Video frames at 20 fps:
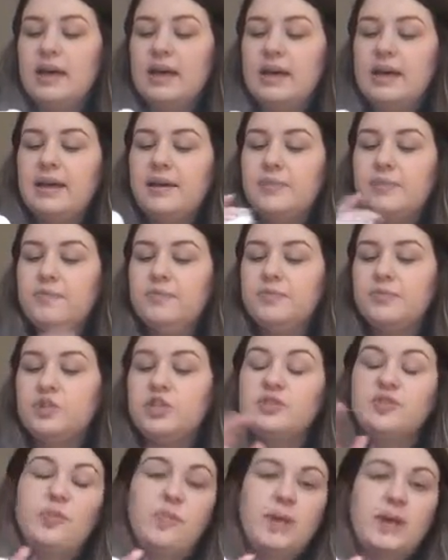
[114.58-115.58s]
um,
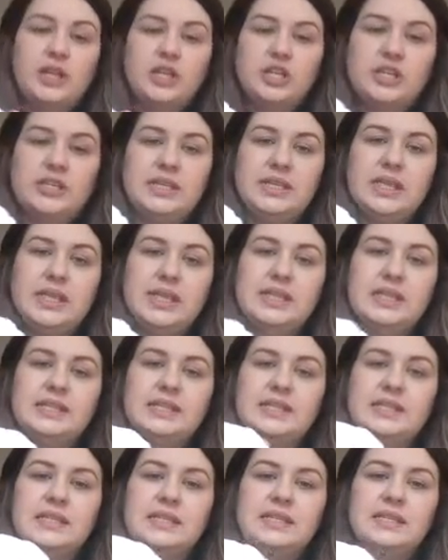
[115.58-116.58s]
just for pictures and
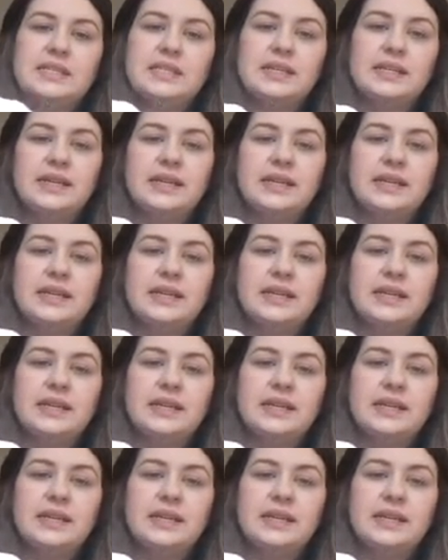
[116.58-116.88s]
things.